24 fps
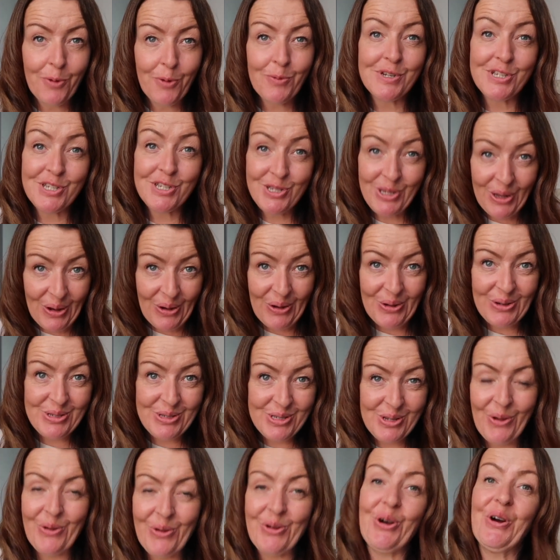It was
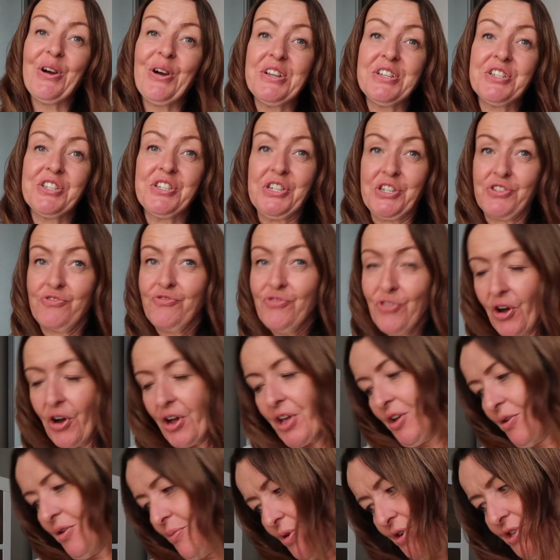so nice, just
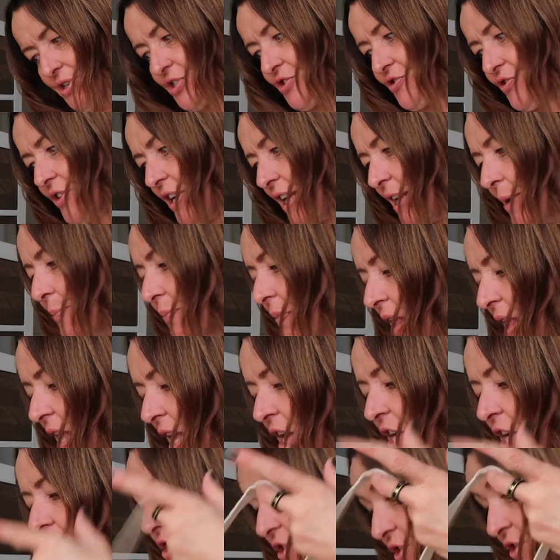right up my street.
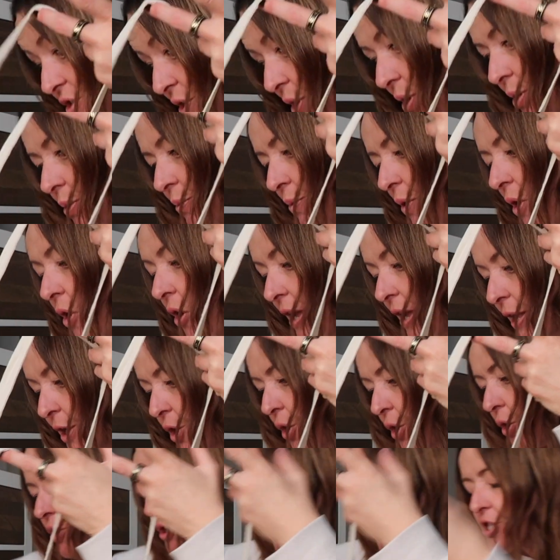So
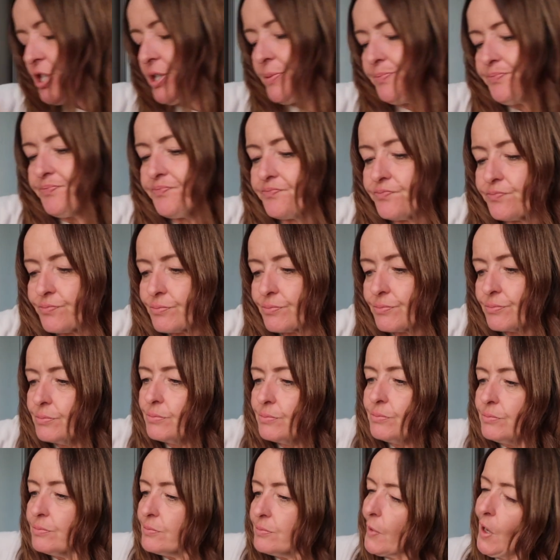I
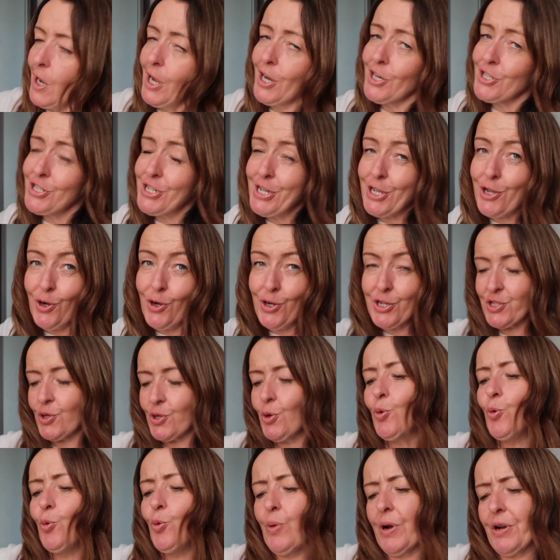actually got us
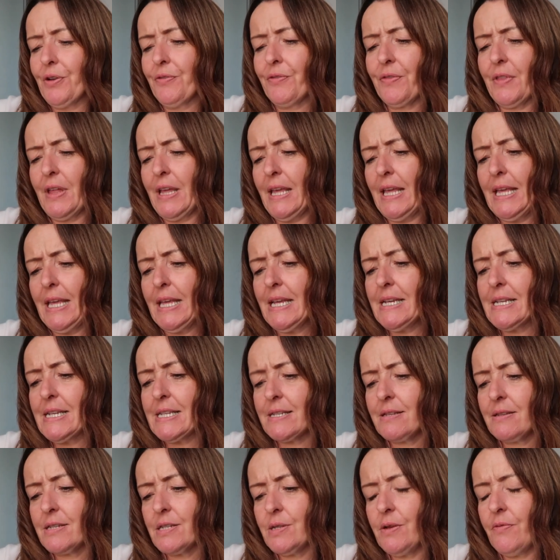all one of these.
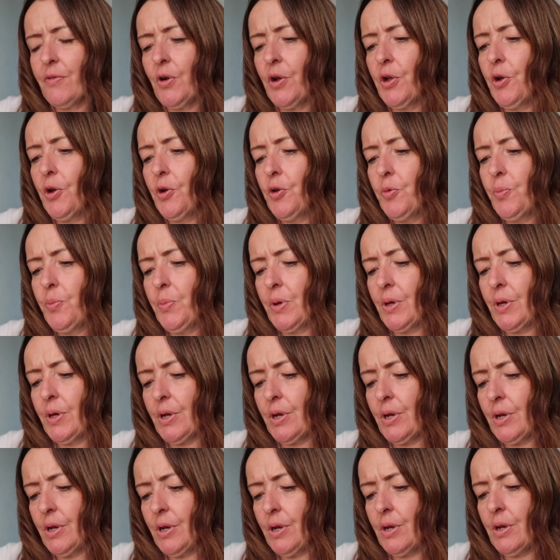So if I
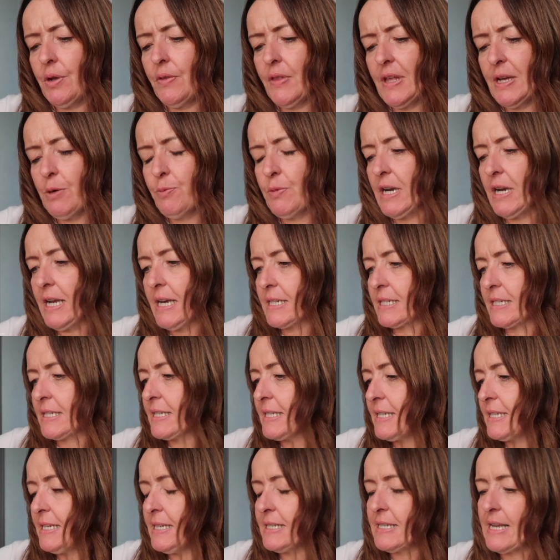open that one,
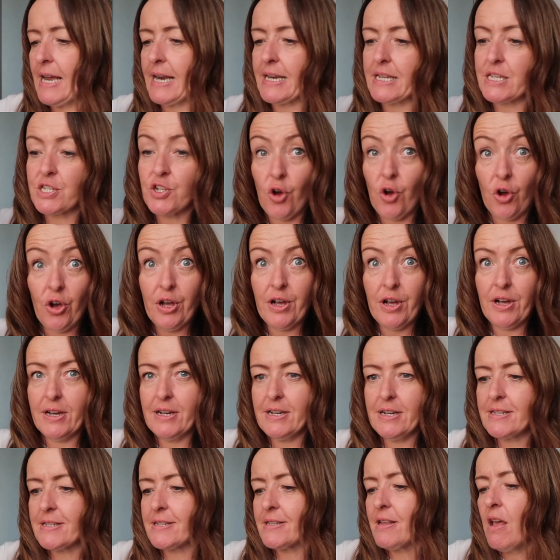Anastasia's, Anna's got
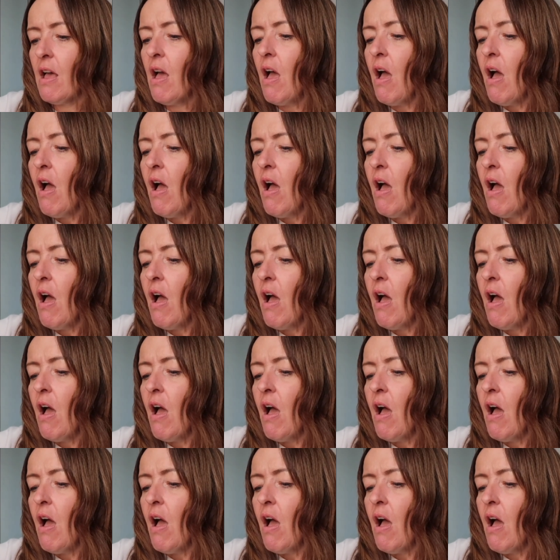hers.